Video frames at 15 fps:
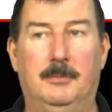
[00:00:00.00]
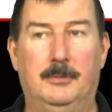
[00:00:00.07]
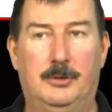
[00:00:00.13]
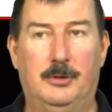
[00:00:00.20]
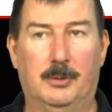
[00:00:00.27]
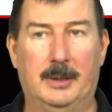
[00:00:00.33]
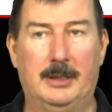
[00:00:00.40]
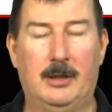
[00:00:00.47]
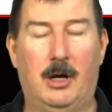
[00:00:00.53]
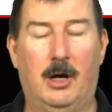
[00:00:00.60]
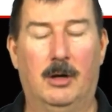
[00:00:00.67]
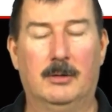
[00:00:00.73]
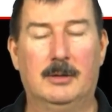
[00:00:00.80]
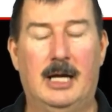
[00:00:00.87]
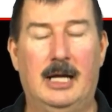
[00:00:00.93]
doing
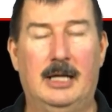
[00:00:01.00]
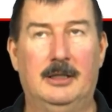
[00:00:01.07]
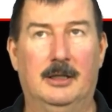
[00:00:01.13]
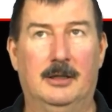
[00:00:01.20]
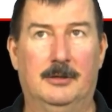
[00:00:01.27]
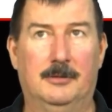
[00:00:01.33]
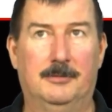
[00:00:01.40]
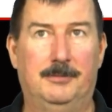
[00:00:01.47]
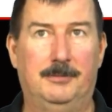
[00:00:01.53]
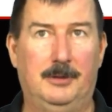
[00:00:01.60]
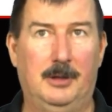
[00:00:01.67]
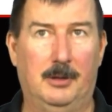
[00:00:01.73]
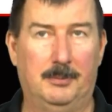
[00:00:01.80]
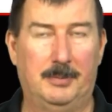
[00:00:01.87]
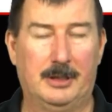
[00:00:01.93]
all kind of,
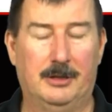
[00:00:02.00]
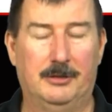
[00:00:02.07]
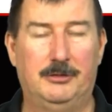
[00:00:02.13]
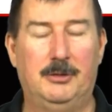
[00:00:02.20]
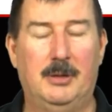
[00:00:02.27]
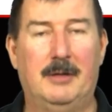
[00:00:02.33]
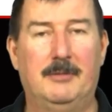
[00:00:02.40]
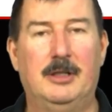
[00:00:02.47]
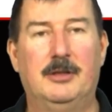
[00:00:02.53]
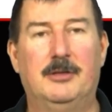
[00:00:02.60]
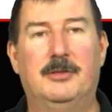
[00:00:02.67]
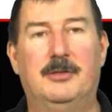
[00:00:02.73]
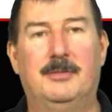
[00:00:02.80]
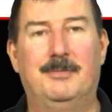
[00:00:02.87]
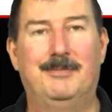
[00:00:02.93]
because you have
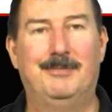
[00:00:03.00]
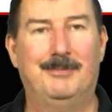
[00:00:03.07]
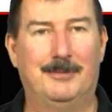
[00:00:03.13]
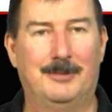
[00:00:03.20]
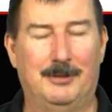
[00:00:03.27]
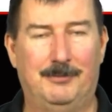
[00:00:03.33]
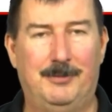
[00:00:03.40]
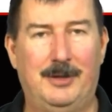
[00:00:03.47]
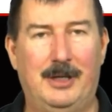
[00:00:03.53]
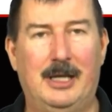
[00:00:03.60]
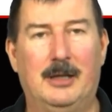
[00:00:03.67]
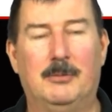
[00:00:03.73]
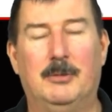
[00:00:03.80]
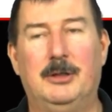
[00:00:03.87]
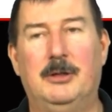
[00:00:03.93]
this
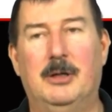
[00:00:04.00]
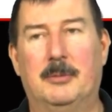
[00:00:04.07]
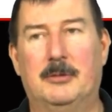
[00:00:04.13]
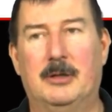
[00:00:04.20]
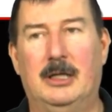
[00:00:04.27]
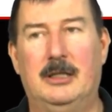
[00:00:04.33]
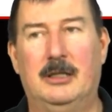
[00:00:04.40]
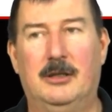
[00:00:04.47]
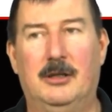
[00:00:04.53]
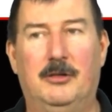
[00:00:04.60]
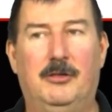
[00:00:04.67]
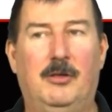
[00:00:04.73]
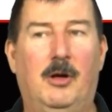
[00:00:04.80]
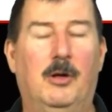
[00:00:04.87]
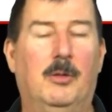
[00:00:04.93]
config, when you upgrade to
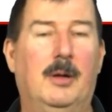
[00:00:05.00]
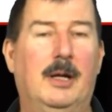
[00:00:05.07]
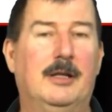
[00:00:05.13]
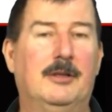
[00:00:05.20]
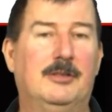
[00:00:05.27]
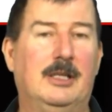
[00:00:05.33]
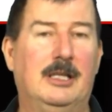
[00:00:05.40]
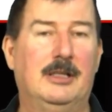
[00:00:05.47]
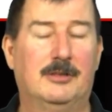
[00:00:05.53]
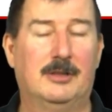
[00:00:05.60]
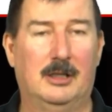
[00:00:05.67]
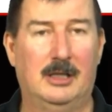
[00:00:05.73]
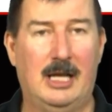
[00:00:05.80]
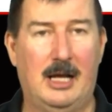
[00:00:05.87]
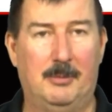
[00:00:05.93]
this OS, it's
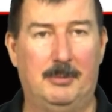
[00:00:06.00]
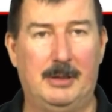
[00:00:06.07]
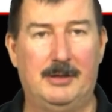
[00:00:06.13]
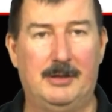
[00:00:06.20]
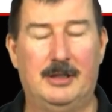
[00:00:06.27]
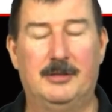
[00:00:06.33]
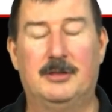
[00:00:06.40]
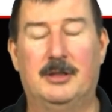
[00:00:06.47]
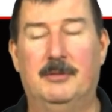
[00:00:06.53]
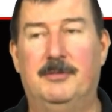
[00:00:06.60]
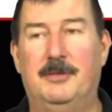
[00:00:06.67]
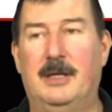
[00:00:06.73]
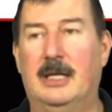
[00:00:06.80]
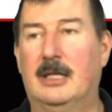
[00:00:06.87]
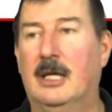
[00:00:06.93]
going to now be this
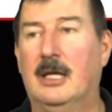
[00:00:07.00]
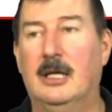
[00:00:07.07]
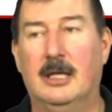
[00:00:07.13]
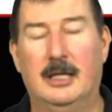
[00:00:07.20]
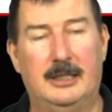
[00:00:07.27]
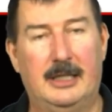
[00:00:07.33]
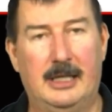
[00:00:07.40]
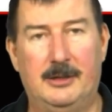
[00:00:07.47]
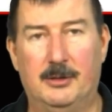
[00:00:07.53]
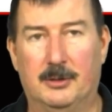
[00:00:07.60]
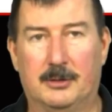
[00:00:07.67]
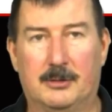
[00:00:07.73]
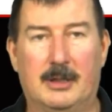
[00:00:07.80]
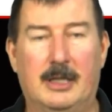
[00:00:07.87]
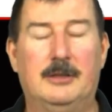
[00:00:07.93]
config. They do
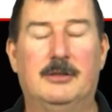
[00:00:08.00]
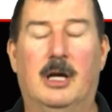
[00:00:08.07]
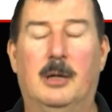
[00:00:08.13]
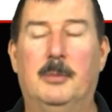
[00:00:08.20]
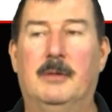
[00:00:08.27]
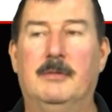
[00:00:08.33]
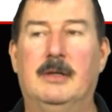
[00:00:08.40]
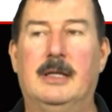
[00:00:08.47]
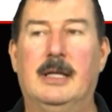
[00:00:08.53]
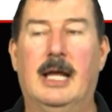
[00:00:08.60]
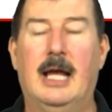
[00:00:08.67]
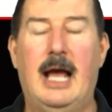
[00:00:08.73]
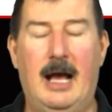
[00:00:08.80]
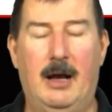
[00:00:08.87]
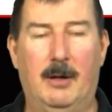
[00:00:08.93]
a great job of it.
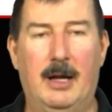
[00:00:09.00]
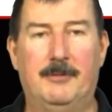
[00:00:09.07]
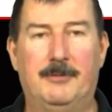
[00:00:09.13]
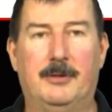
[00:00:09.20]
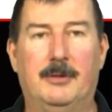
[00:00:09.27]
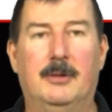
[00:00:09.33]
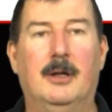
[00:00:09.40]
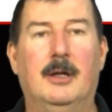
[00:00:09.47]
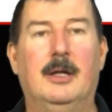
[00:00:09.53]
However,